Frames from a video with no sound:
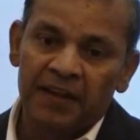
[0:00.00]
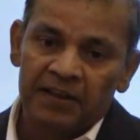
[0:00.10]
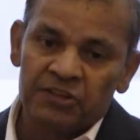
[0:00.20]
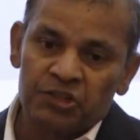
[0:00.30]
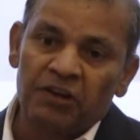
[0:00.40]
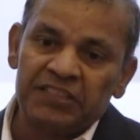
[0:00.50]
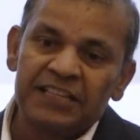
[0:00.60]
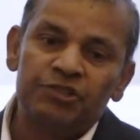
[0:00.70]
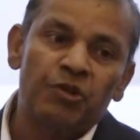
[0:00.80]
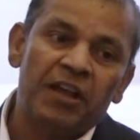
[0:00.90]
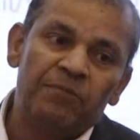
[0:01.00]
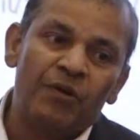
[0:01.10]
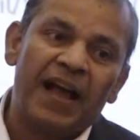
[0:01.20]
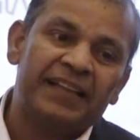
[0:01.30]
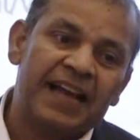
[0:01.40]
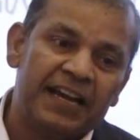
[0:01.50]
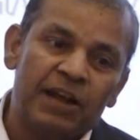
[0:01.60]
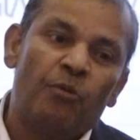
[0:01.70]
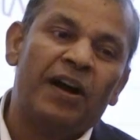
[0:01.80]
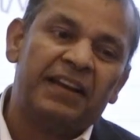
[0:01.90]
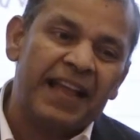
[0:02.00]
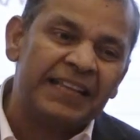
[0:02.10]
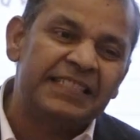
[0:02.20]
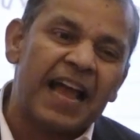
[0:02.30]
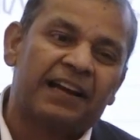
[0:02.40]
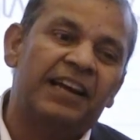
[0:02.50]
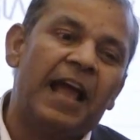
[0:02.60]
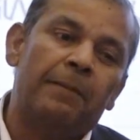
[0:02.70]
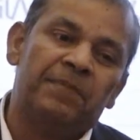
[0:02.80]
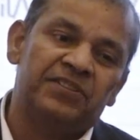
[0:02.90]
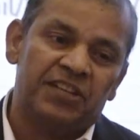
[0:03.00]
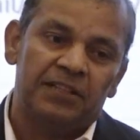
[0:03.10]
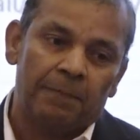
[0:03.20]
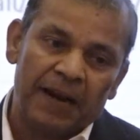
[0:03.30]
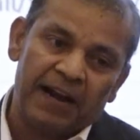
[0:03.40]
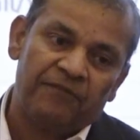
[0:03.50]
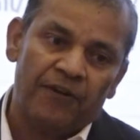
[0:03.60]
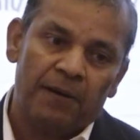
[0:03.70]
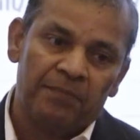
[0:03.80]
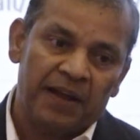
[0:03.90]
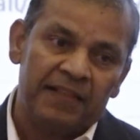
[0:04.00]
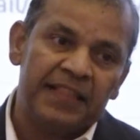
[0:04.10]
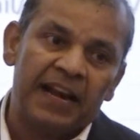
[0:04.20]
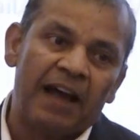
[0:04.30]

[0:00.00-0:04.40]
So just to give you guys an idea what exactly happens in the platform. And then